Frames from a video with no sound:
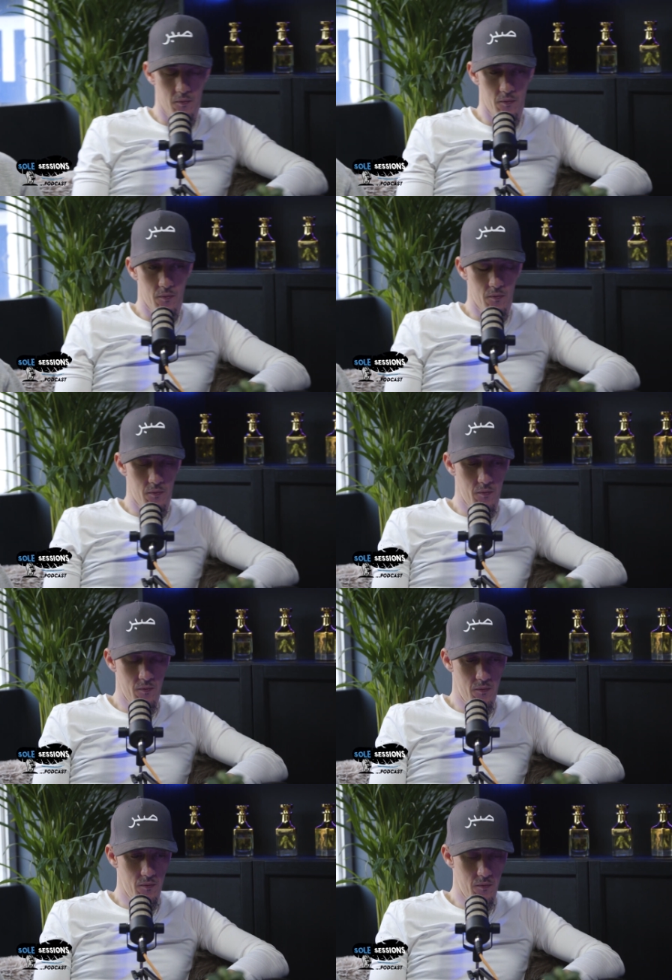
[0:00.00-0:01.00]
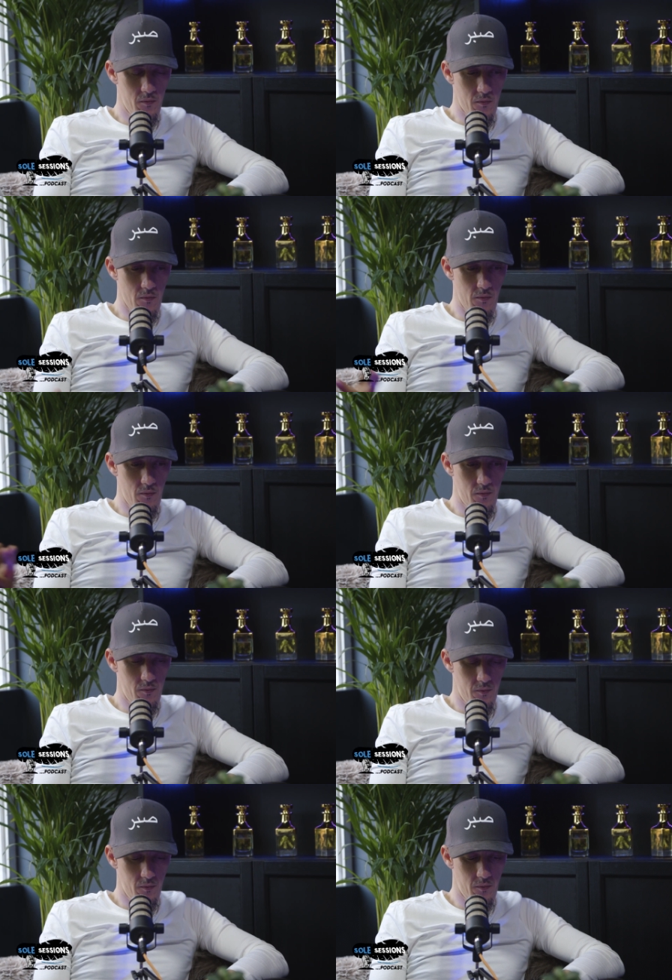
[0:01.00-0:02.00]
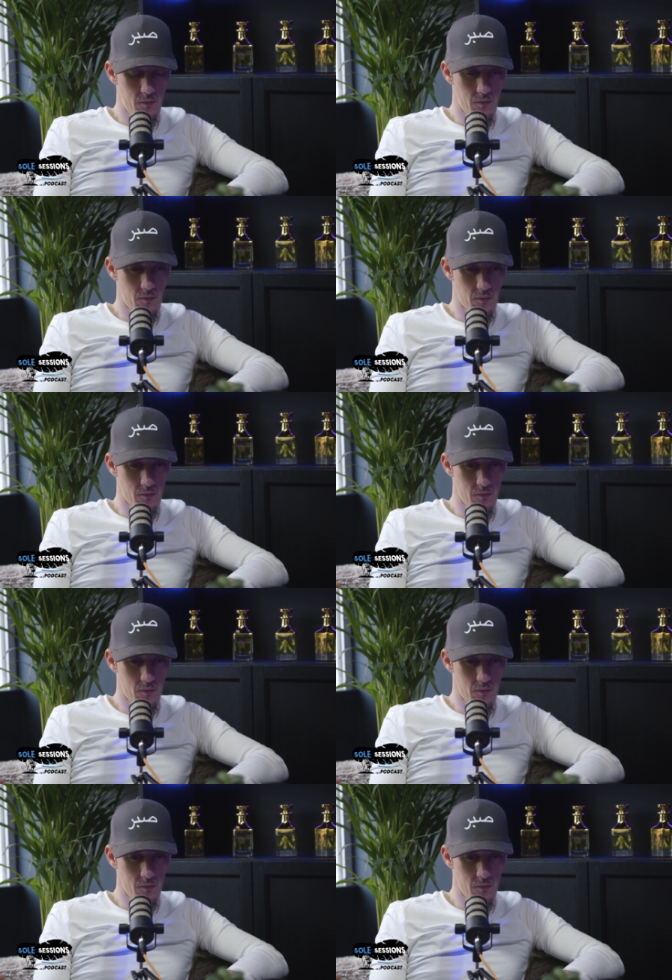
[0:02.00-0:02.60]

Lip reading: Z, all of this. But when she does it and she